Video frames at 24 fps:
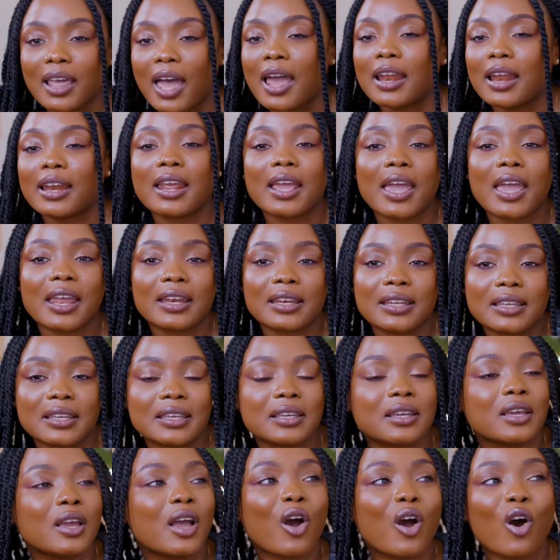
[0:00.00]
than
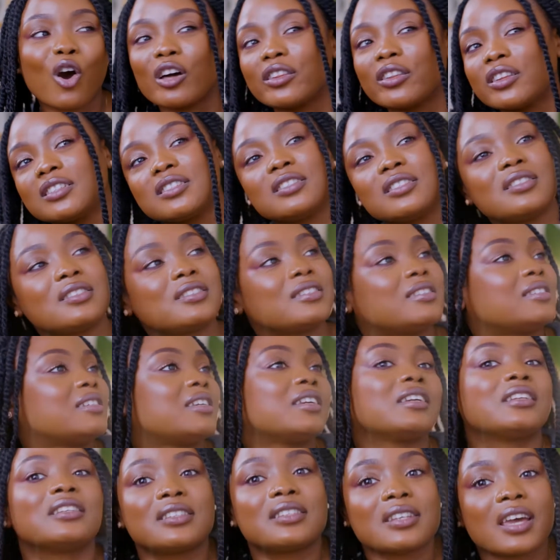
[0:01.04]
any other
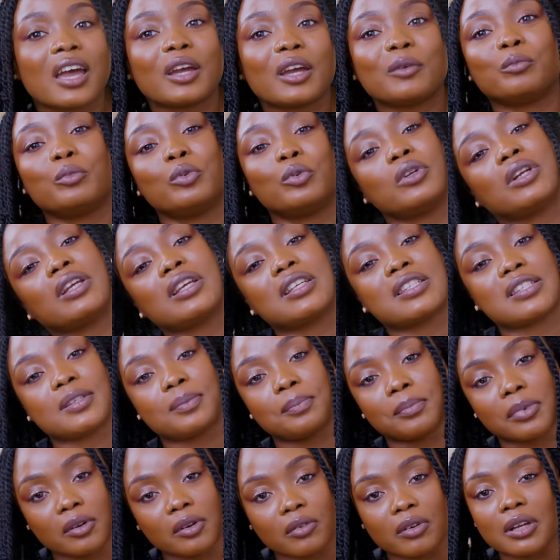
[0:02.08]
skin type would
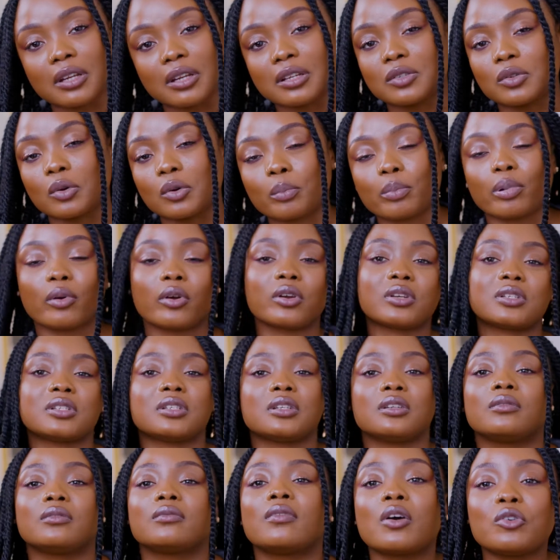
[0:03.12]
experience or
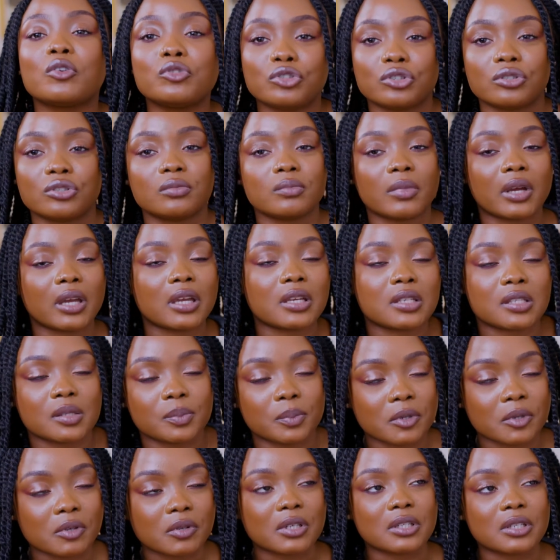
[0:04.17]
person around you might
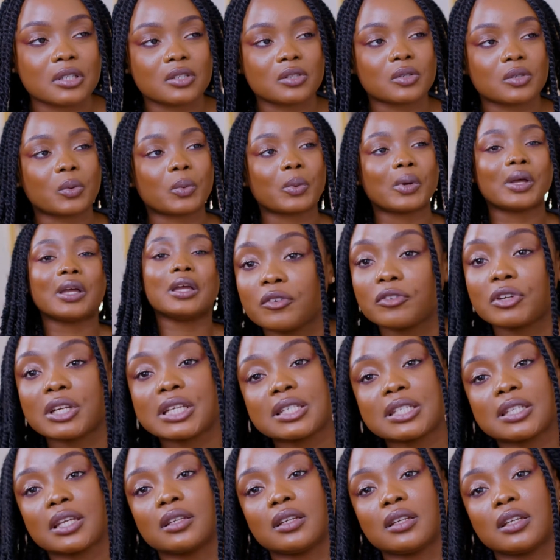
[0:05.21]
experience. So
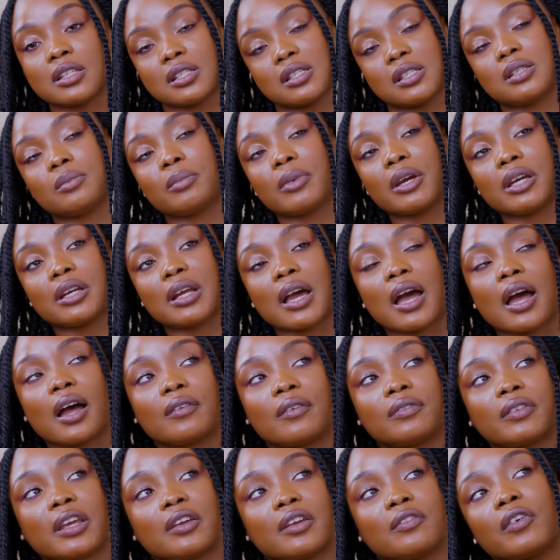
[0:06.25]
ingredients like niacinamide
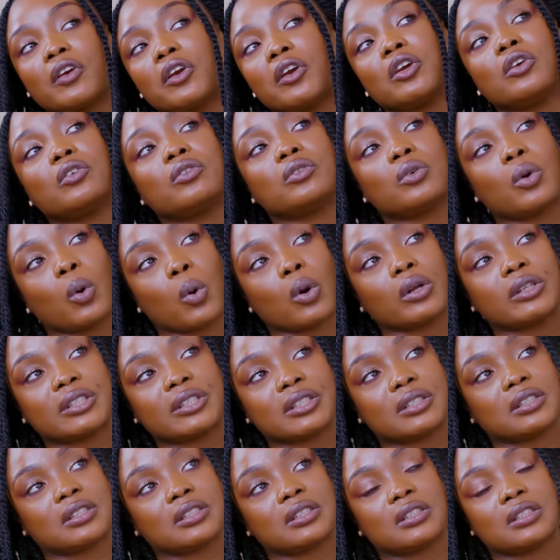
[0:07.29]
have like very good
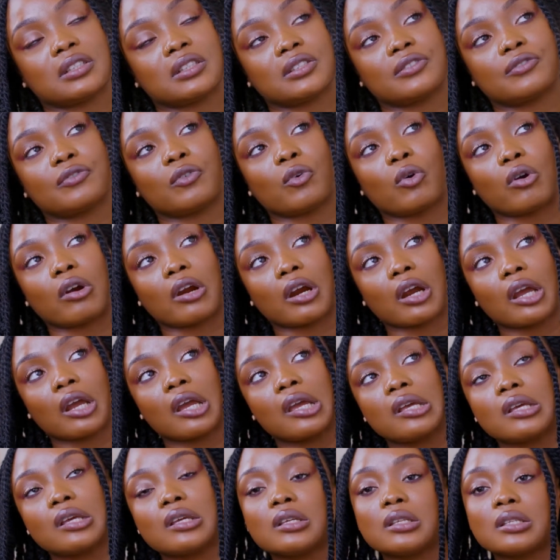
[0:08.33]
qualities for
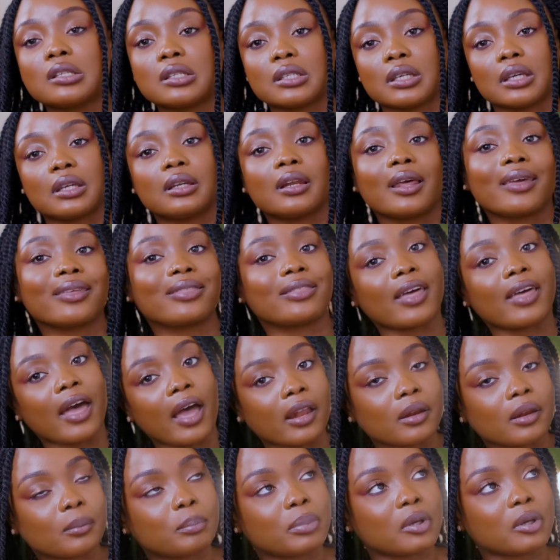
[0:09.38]
skin like
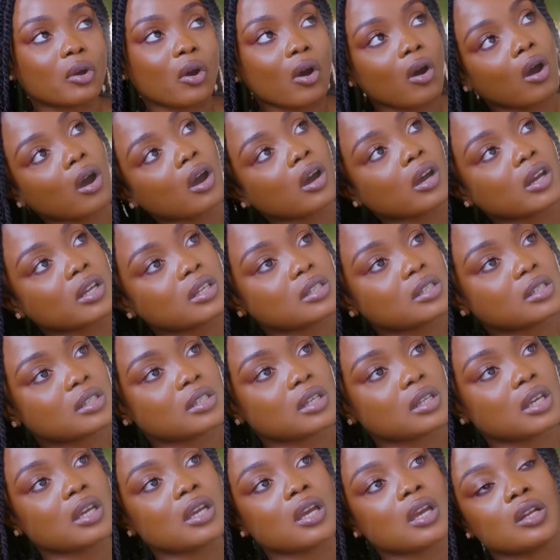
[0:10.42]
that,
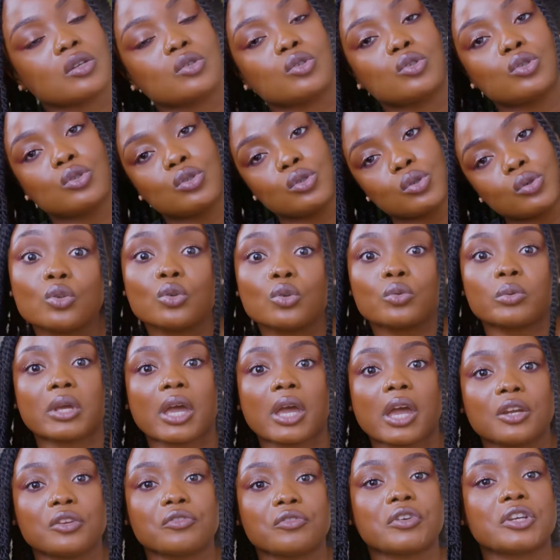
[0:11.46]
because it can soothe
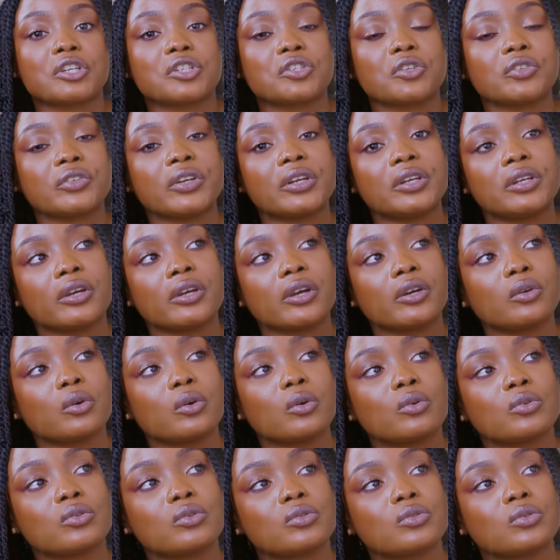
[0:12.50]
hydration and it can
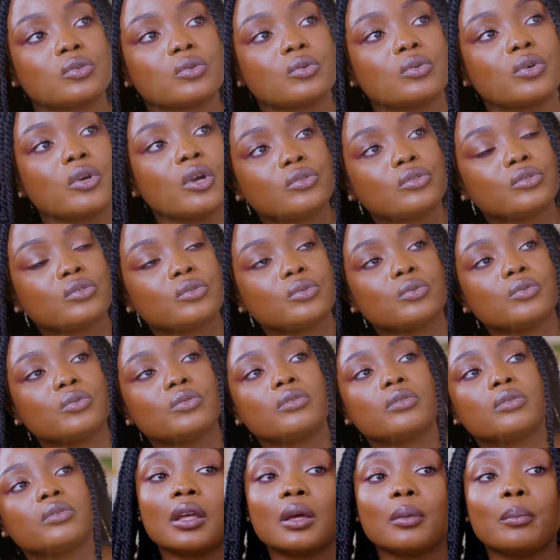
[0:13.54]
also
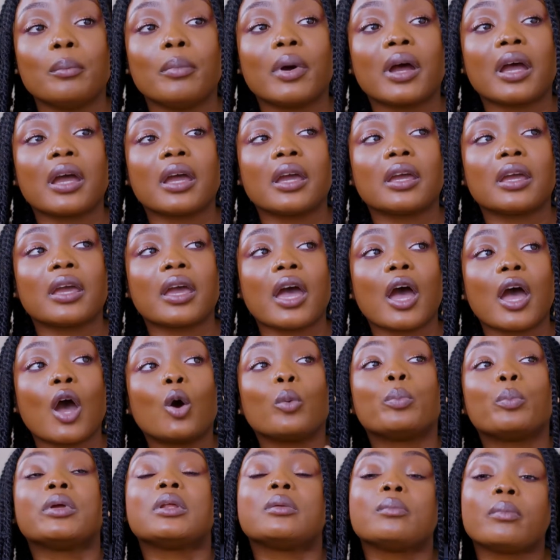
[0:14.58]
soothe by
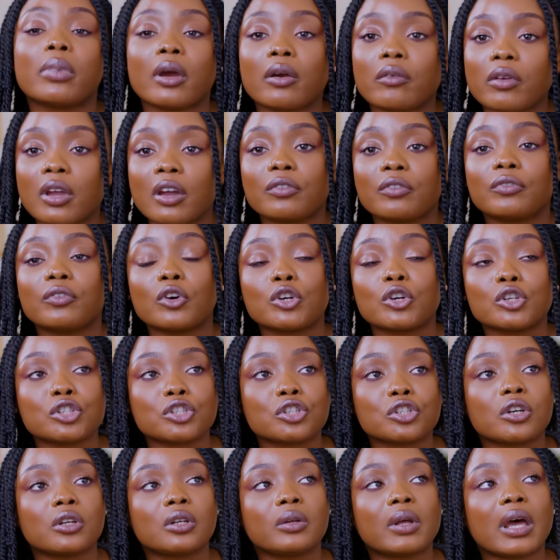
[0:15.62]
helping barrier
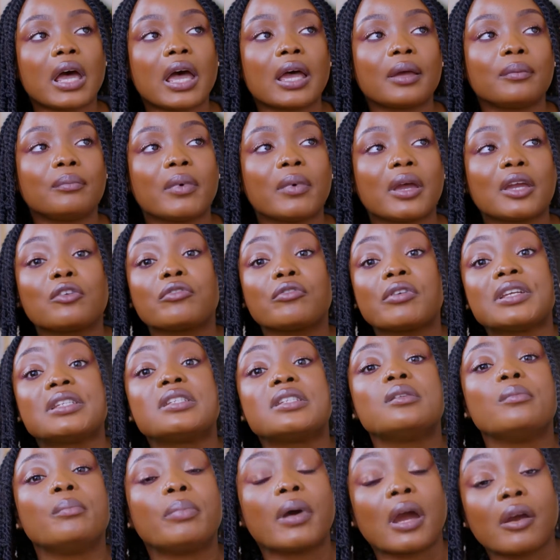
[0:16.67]
function by
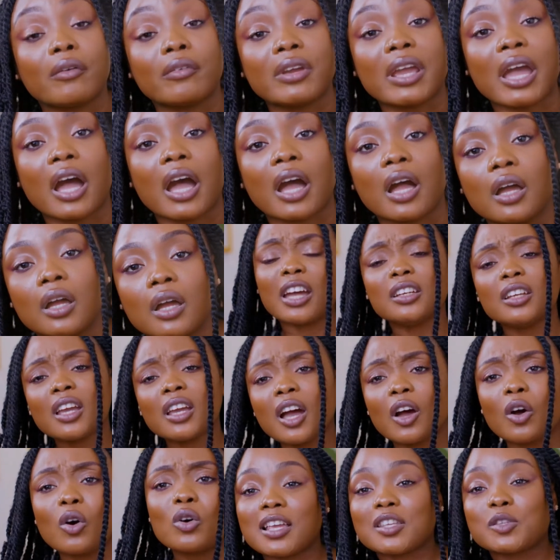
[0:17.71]
creating a barrier. And
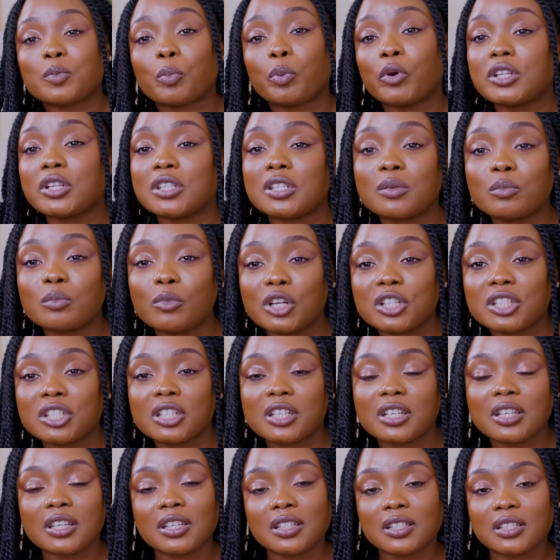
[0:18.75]
yeah, that's pretty
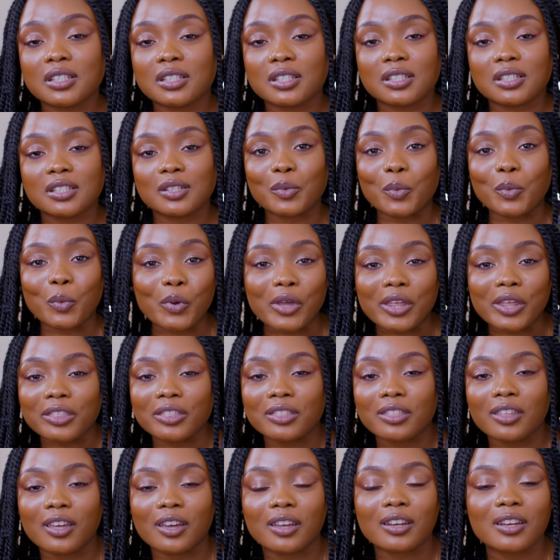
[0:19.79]
much it
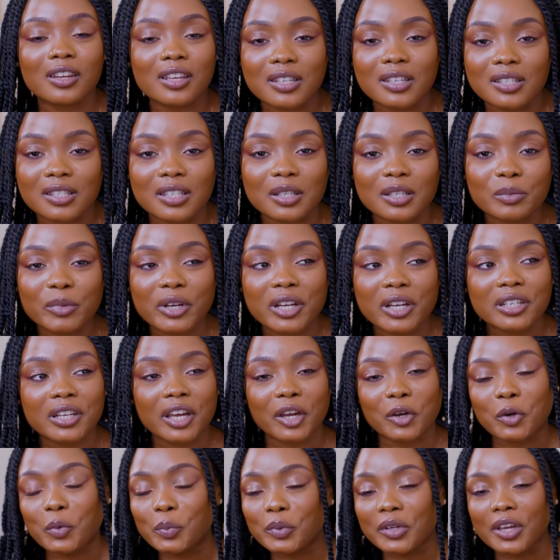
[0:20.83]
with niacinamide.
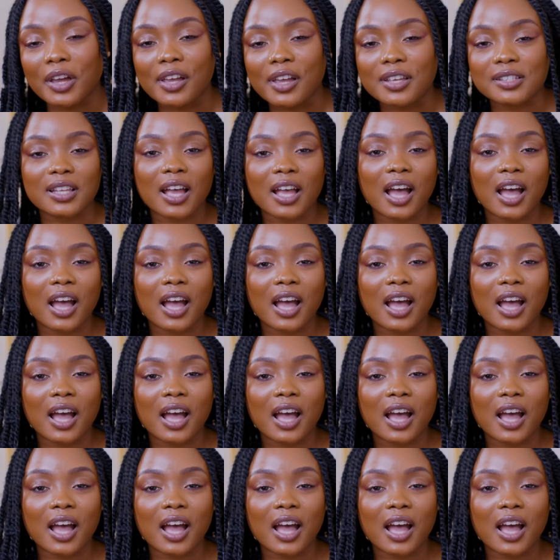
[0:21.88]
I hope you guys